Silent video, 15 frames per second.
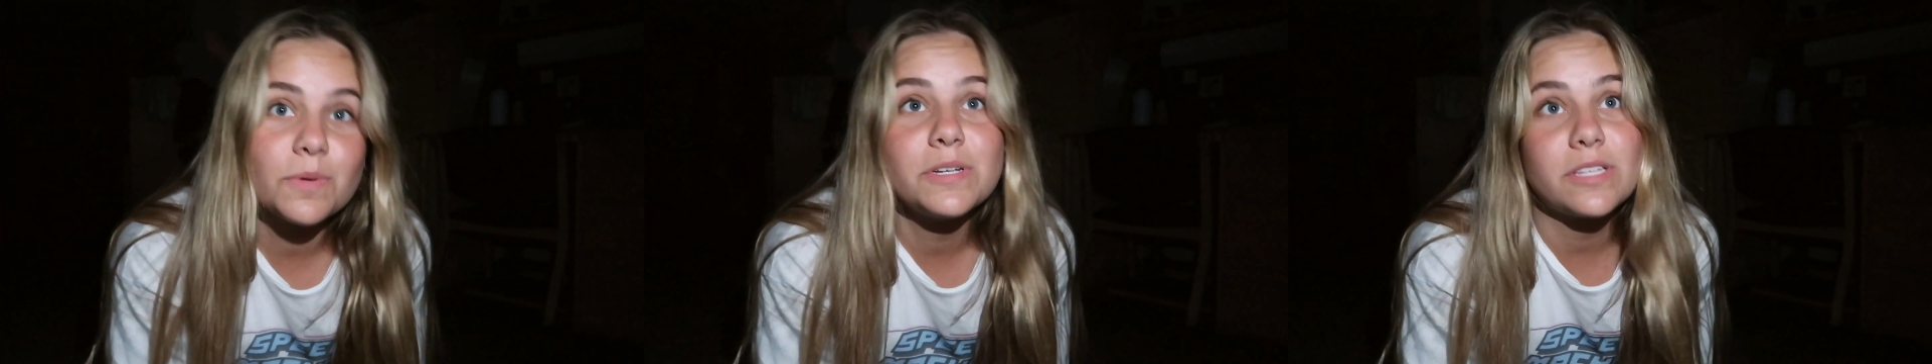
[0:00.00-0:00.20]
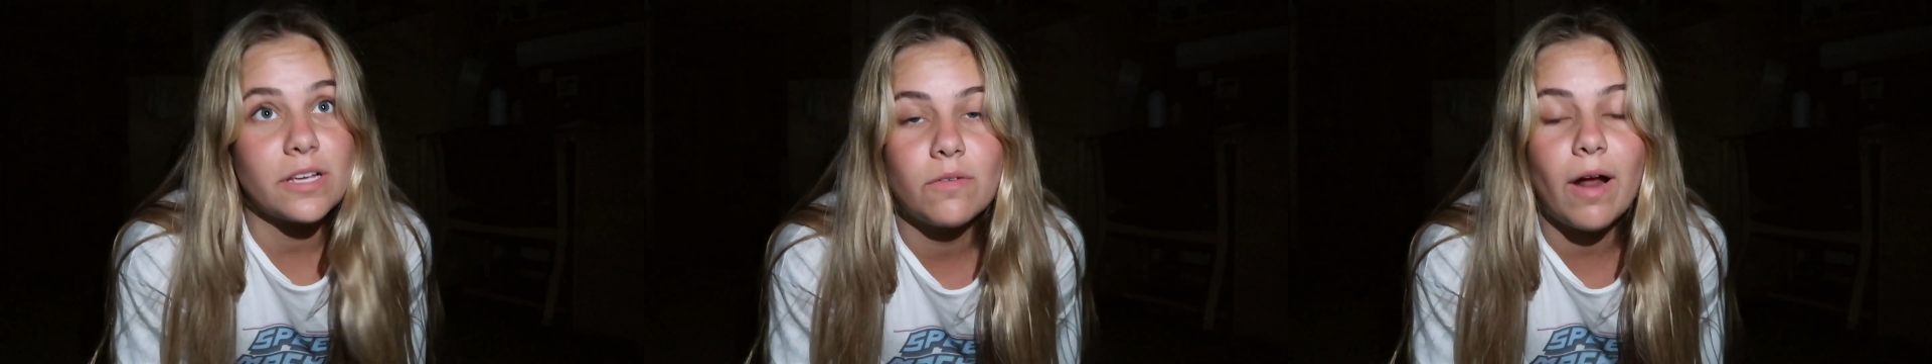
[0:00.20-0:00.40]
We're
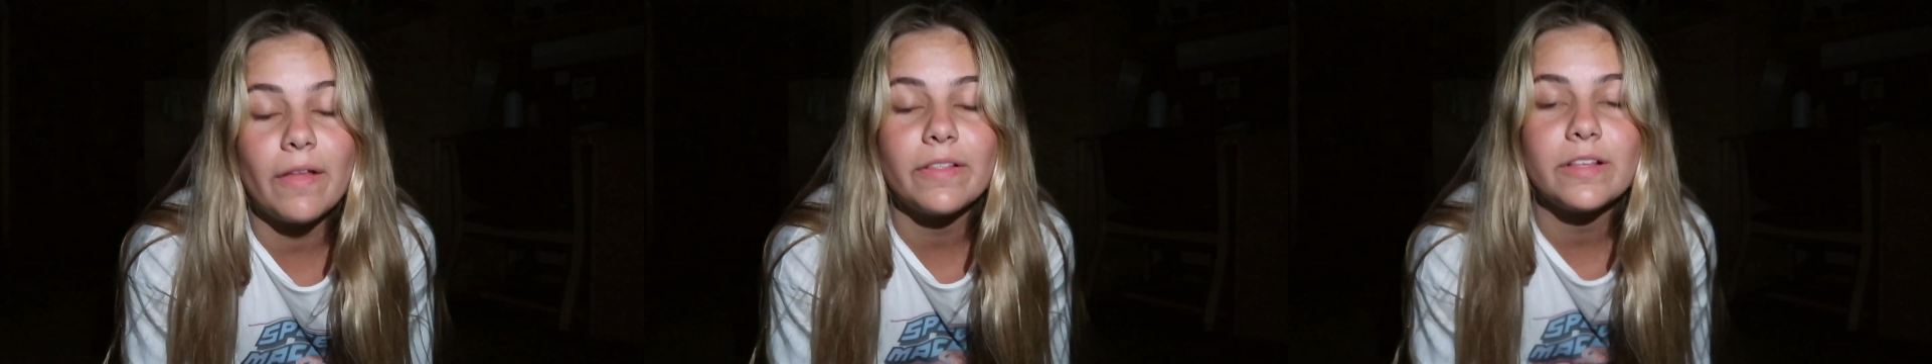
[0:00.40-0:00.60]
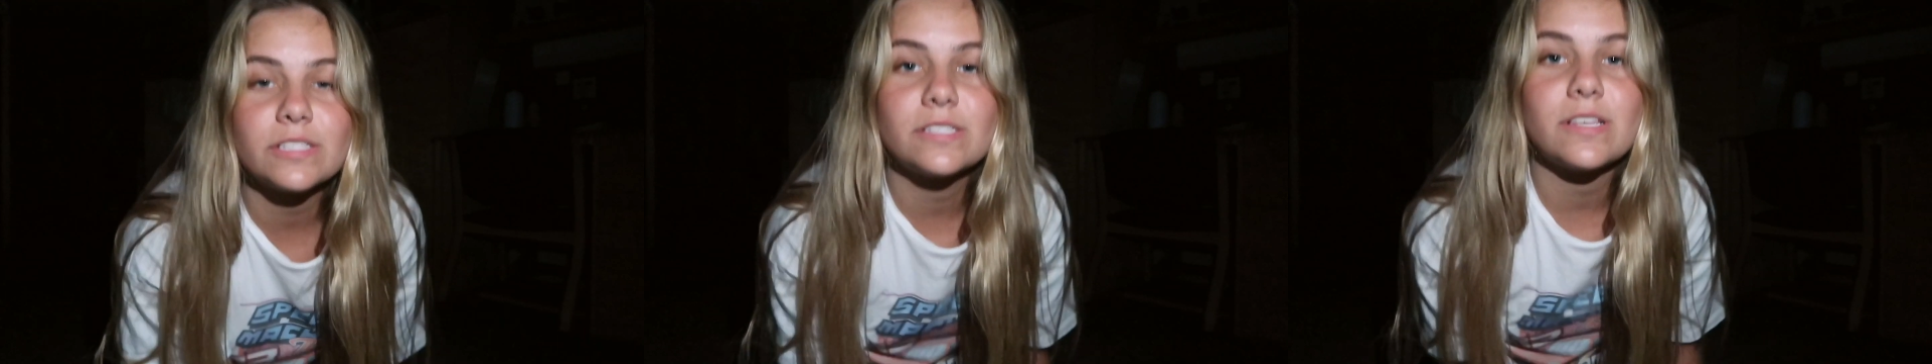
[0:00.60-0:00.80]
using a
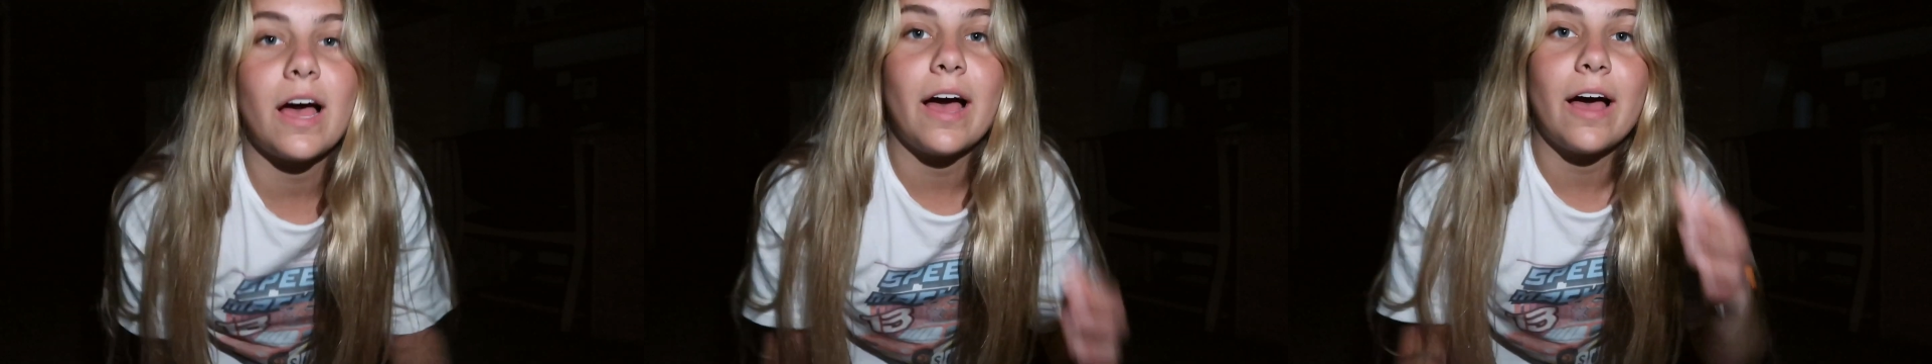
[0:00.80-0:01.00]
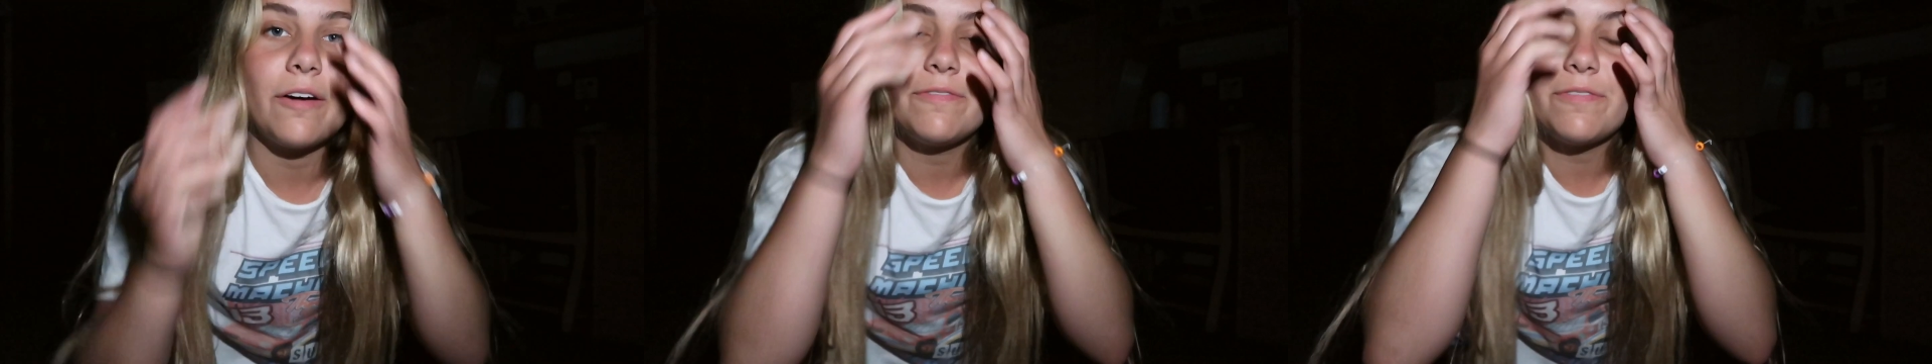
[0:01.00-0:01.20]
red use,
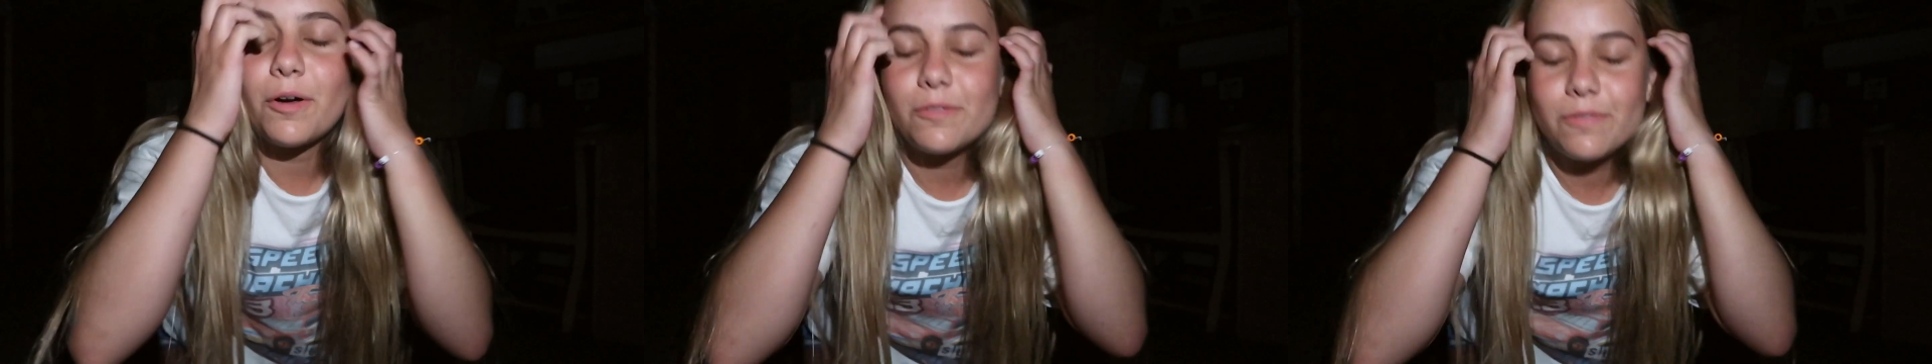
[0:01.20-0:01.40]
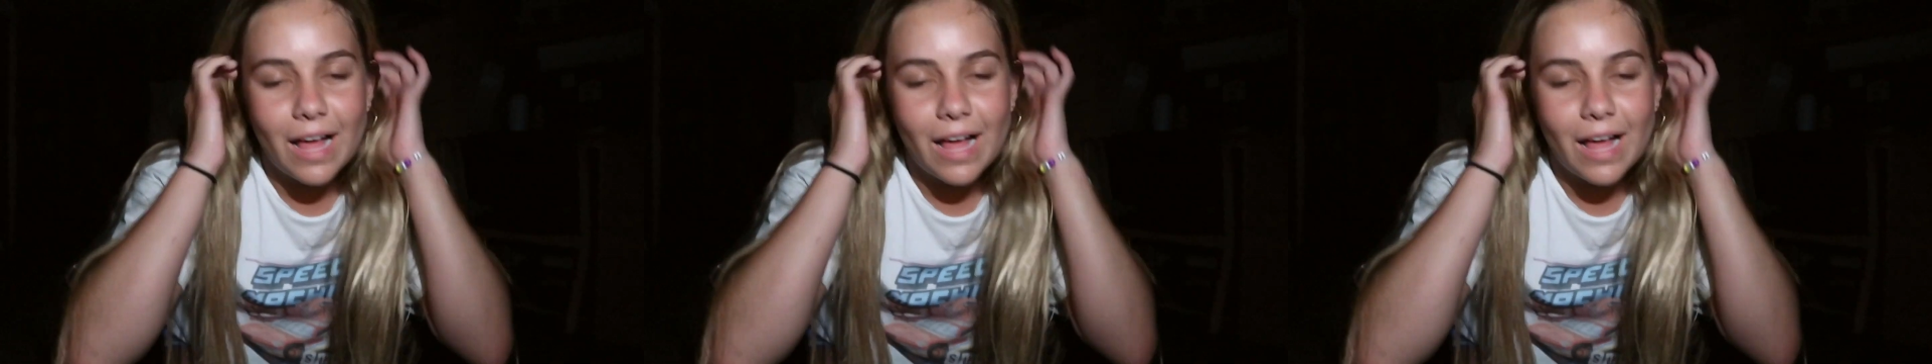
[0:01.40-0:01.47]
uh, phone